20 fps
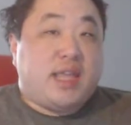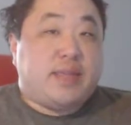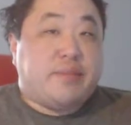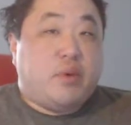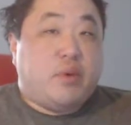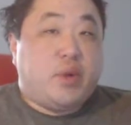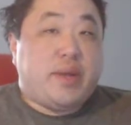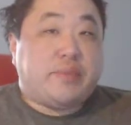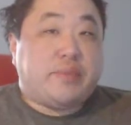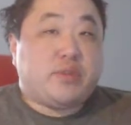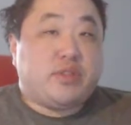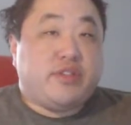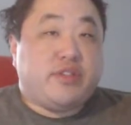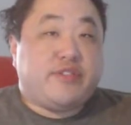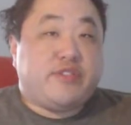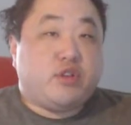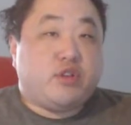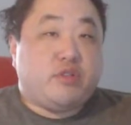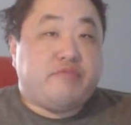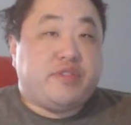I'm only up to the
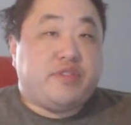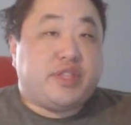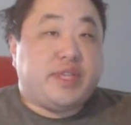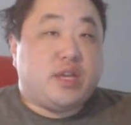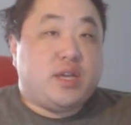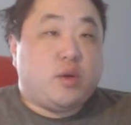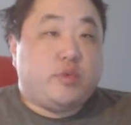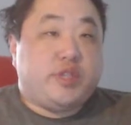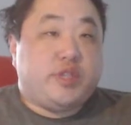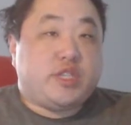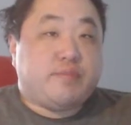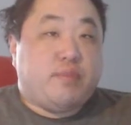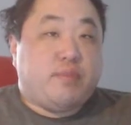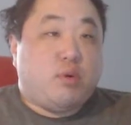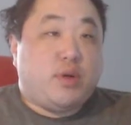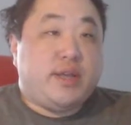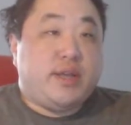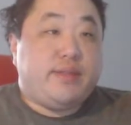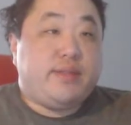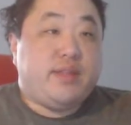third video at this
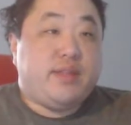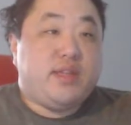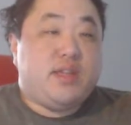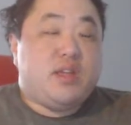point.